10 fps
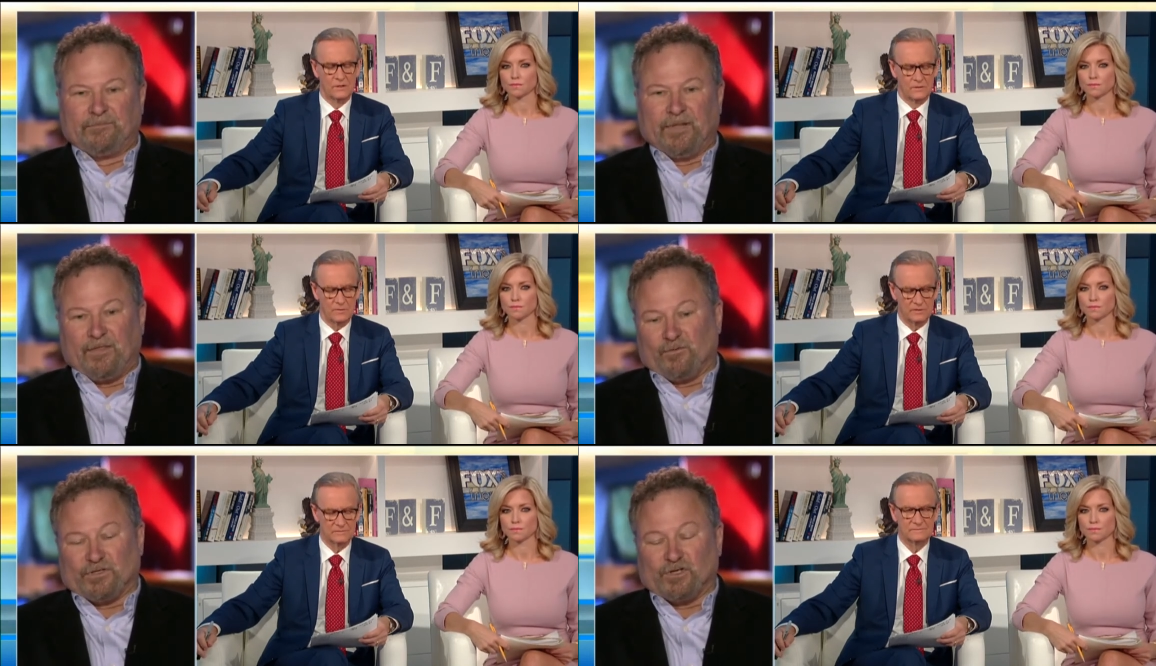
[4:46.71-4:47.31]

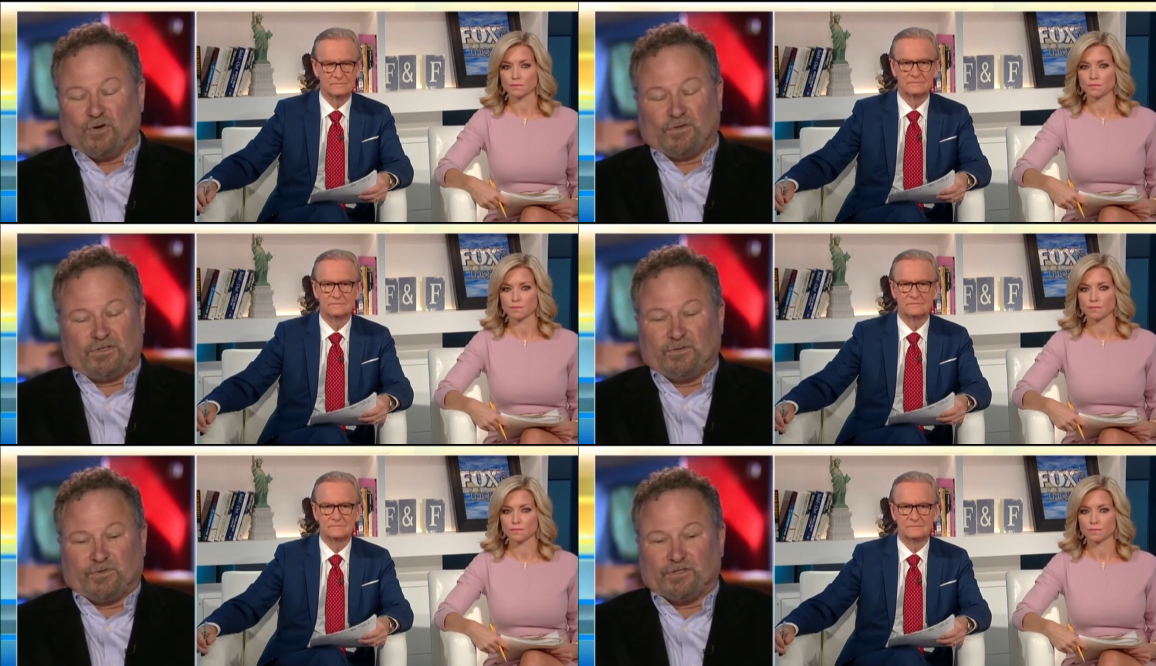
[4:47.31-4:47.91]
Speaker 1: And the results
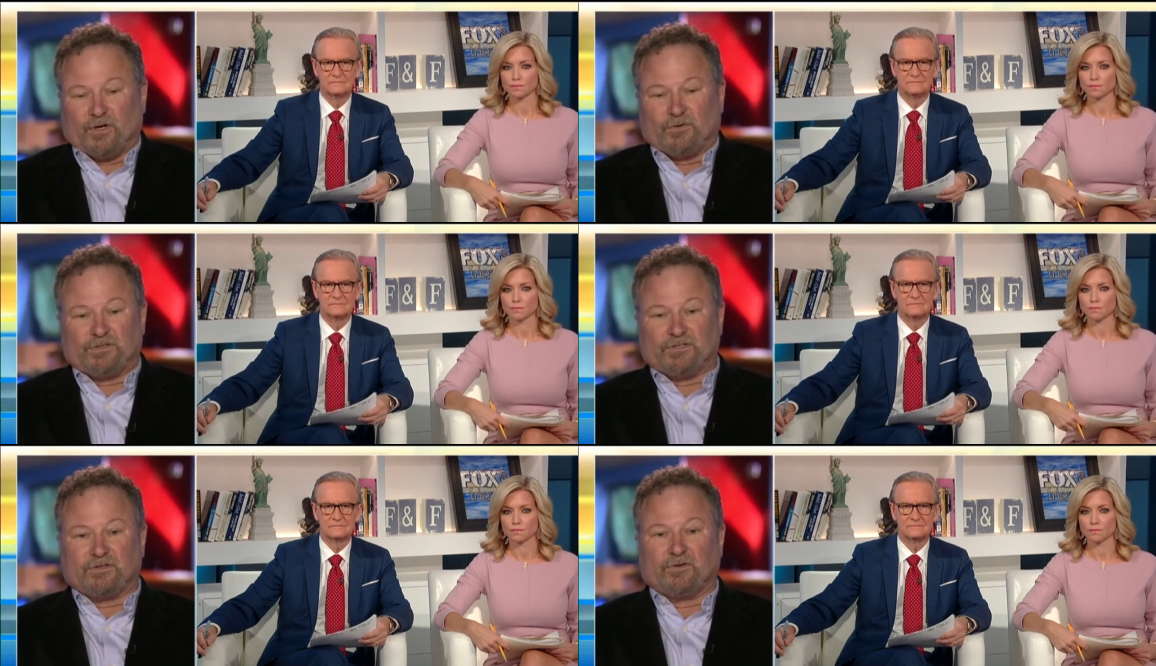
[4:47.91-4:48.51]
the
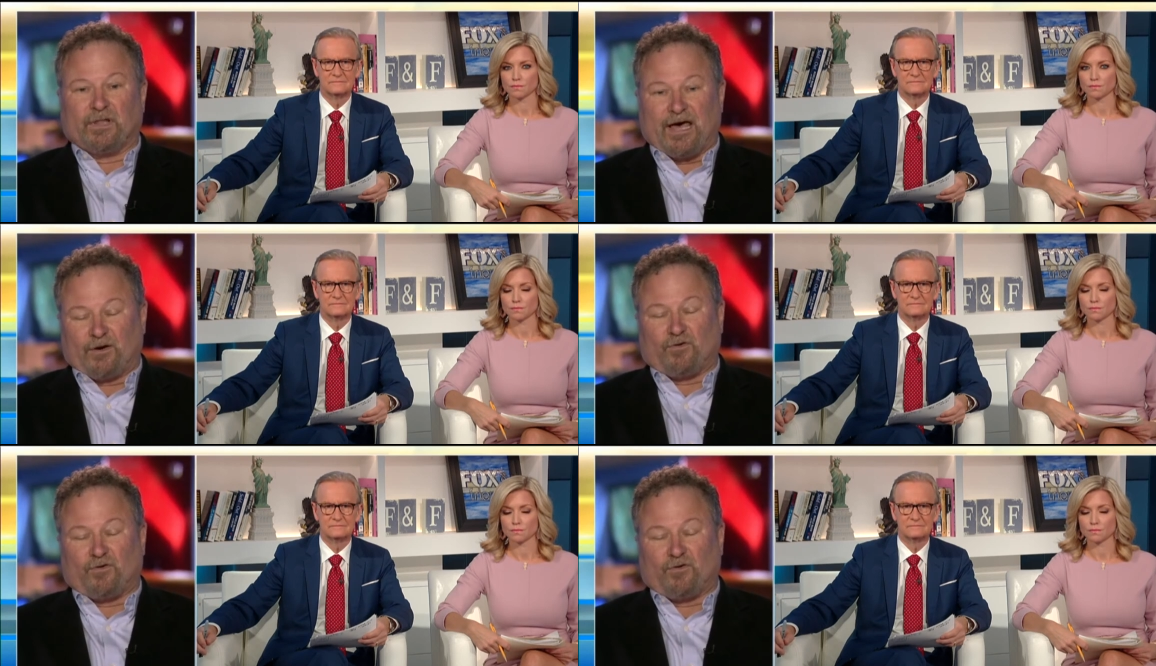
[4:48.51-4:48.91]
results are a lot of